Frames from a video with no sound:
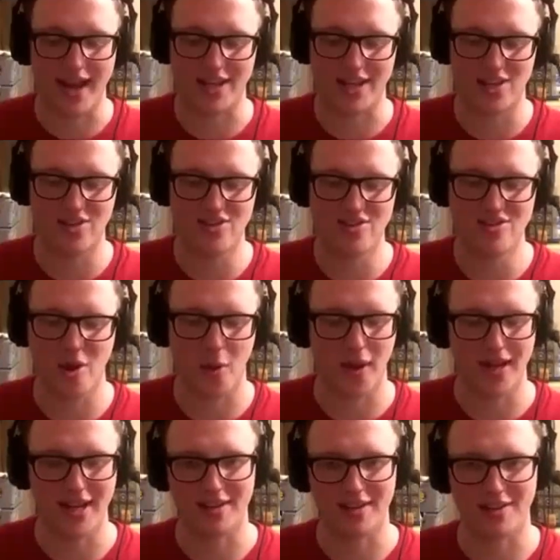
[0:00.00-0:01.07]
I had no
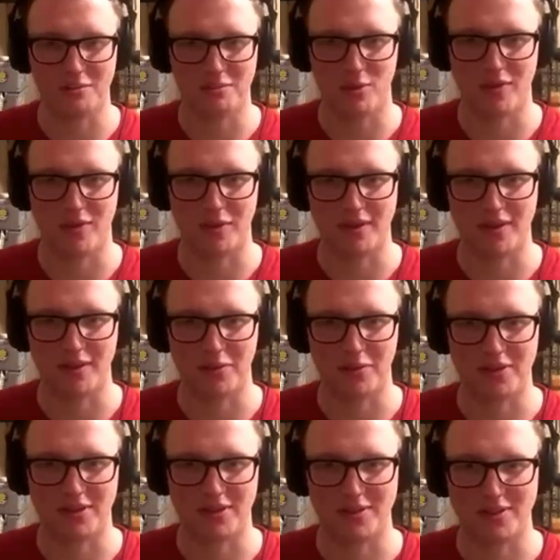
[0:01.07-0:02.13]
idea this movie
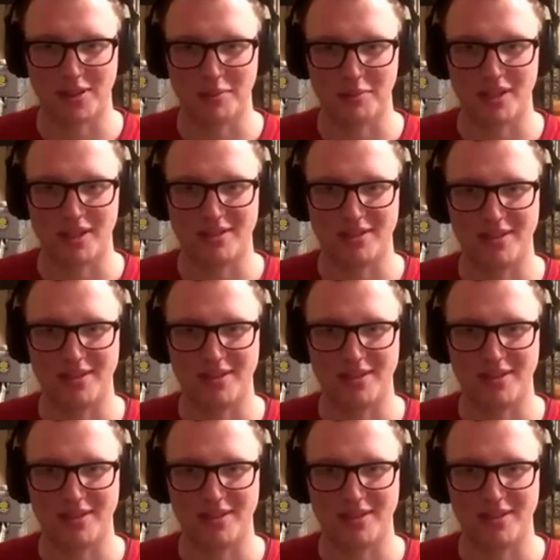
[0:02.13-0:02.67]
was even coming out.